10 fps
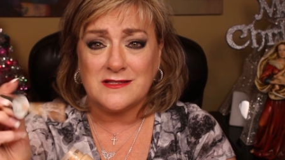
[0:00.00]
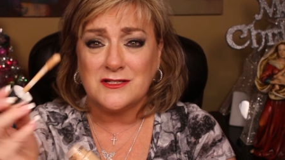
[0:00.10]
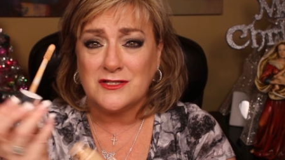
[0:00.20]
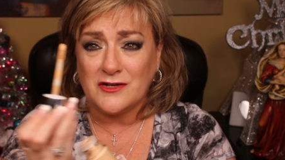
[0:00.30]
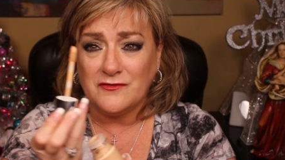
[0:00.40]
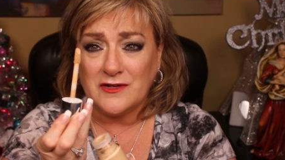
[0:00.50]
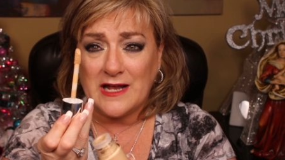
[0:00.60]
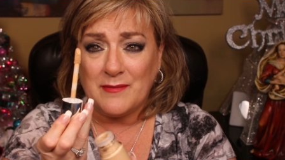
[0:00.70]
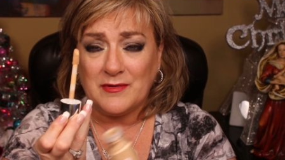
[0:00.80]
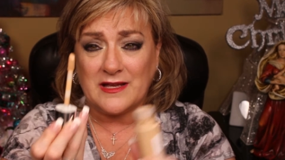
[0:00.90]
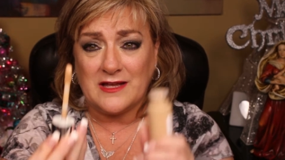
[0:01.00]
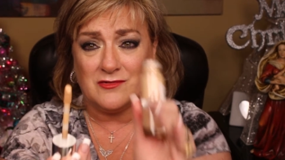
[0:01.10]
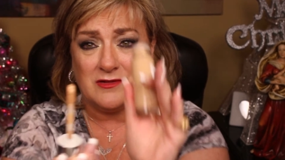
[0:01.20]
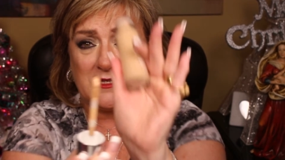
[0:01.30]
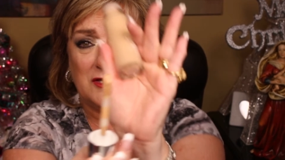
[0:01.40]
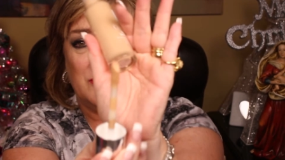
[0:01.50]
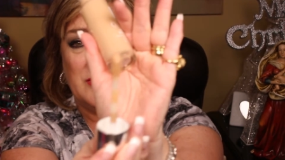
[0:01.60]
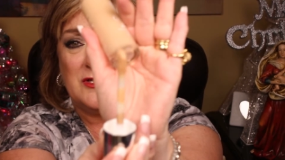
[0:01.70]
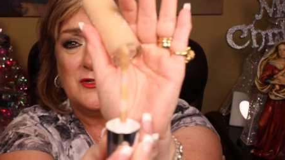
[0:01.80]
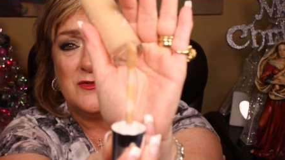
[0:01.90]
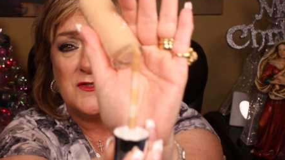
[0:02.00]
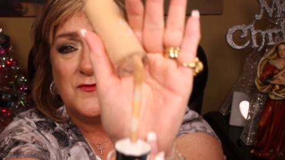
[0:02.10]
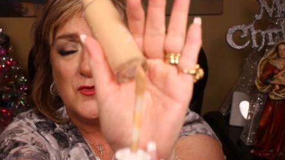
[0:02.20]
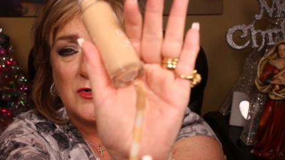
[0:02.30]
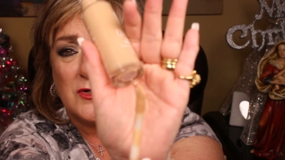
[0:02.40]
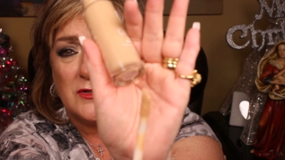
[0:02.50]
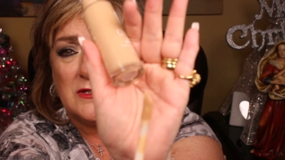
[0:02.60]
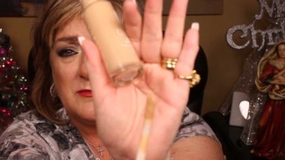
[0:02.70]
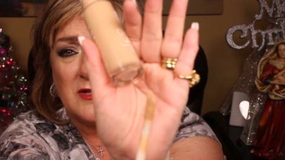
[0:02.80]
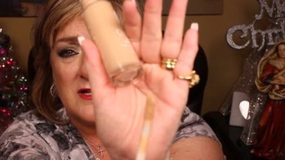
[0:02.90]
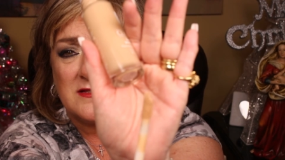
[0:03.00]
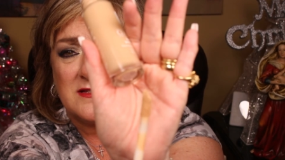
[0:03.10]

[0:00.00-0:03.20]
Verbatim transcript: a doe-foot applicator like you would use for lip gloss.